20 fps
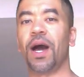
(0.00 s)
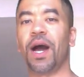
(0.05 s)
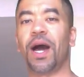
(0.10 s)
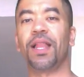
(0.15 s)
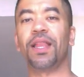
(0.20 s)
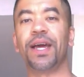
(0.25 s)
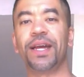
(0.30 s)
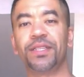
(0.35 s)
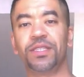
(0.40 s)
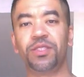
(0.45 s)

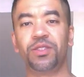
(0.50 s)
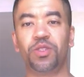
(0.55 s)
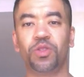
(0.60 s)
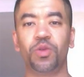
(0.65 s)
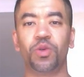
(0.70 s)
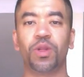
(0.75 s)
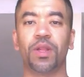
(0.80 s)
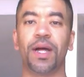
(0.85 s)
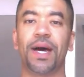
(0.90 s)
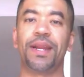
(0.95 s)
I like to
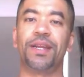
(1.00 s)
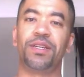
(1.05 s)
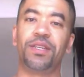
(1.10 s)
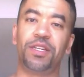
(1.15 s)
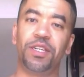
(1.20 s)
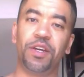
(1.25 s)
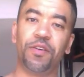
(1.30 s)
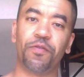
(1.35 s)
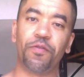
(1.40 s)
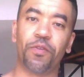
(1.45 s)
do a lot
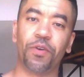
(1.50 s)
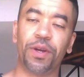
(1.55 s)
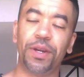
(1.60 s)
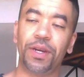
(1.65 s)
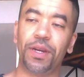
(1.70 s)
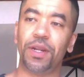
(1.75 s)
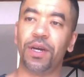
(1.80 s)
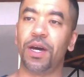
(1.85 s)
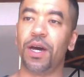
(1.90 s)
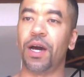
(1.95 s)
of
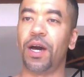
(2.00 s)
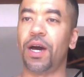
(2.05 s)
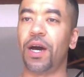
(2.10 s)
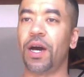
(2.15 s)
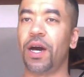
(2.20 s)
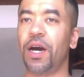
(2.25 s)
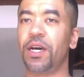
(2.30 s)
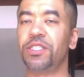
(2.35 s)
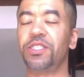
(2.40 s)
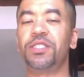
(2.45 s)
different
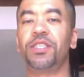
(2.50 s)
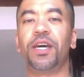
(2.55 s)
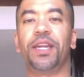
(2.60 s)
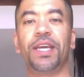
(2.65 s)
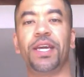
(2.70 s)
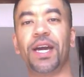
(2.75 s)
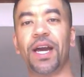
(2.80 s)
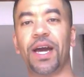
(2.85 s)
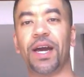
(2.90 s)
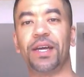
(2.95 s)
uh,
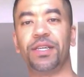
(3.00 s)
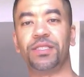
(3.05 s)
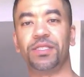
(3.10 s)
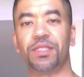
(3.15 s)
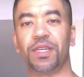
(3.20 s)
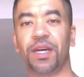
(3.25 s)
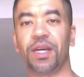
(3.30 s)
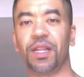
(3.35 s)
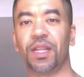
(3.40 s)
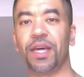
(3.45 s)
study
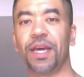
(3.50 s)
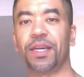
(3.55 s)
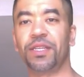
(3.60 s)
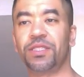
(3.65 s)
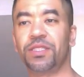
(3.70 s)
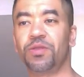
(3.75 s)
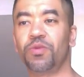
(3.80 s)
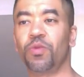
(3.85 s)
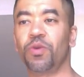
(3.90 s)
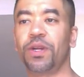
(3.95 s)
guides. I
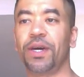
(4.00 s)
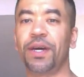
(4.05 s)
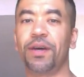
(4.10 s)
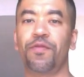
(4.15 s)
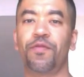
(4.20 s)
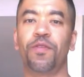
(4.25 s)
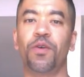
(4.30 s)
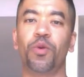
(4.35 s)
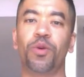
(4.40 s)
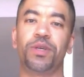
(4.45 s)
like to, when I
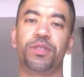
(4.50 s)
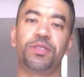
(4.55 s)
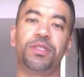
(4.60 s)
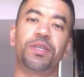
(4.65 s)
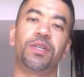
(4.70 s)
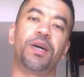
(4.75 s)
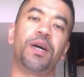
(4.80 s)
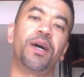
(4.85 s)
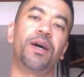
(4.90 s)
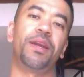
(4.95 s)
focus
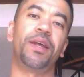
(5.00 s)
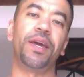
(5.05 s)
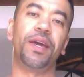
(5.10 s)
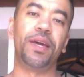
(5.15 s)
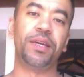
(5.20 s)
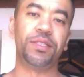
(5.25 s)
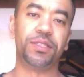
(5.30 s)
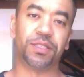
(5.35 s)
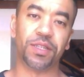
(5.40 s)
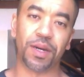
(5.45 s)
in on
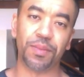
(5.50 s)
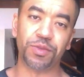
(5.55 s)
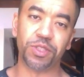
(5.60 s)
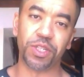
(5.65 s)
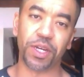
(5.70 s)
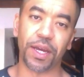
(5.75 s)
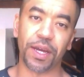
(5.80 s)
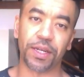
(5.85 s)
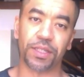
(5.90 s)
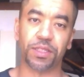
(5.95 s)
a
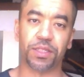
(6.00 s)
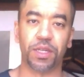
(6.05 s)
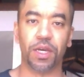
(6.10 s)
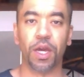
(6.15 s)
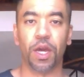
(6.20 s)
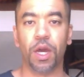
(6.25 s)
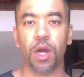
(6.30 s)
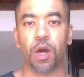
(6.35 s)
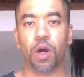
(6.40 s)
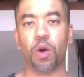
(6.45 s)
subject
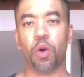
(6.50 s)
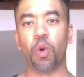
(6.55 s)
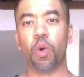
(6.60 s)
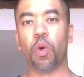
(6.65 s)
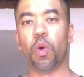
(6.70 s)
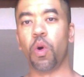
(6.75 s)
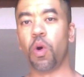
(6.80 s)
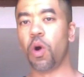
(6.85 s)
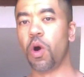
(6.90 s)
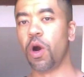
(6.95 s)

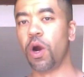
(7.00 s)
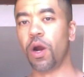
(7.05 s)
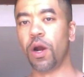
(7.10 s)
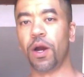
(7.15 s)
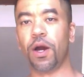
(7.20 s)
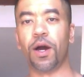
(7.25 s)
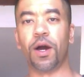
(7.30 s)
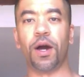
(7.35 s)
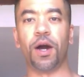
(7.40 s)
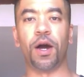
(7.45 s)
or
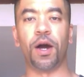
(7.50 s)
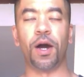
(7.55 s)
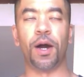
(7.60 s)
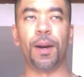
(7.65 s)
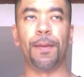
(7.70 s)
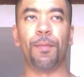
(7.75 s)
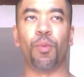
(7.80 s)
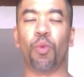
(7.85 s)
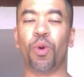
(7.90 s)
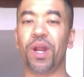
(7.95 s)

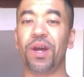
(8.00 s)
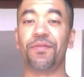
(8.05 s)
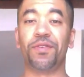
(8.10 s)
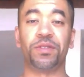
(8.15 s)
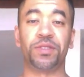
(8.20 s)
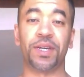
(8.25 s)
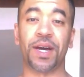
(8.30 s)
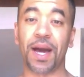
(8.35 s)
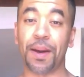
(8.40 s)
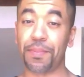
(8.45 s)
um,
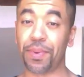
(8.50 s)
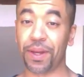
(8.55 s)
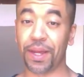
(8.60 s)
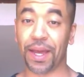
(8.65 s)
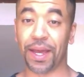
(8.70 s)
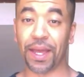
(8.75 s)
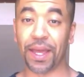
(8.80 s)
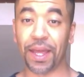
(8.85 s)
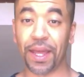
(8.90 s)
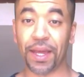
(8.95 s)
whatever topic
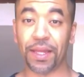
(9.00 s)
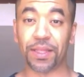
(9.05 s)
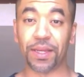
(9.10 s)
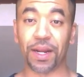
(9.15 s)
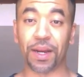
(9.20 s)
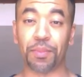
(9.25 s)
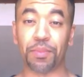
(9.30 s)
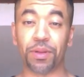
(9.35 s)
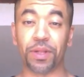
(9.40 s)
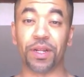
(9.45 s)
at hand
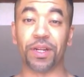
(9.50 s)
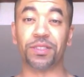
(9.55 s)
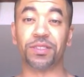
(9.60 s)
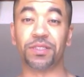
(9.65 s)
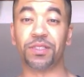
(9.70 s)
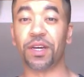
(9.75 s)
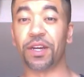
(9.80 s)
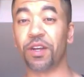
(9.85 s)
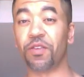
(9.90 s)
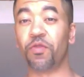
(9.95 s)
that I plan on
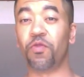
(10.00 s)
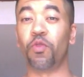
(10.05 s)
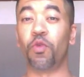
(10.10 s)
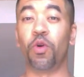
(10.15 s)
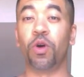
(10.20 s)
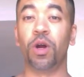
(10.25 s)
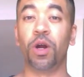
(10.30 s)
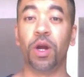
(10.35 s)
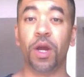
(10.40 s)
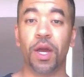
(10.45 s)
studying
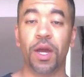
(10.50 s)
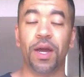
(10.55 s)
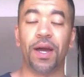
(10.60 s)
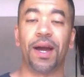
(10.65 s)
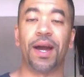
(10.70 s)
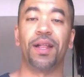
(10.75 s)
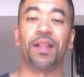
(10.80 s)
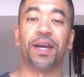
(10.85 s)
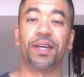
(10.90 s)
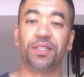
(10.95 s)
for,
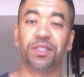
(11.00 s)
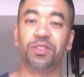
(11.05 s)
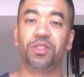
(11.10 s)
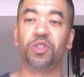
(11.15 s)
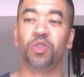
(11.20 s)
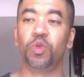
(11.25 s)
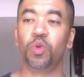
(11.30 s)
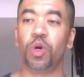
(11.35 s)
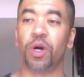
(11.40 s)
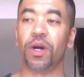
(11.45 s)
I like to
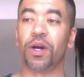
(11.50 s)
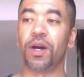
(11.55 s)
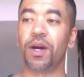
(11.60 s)
do a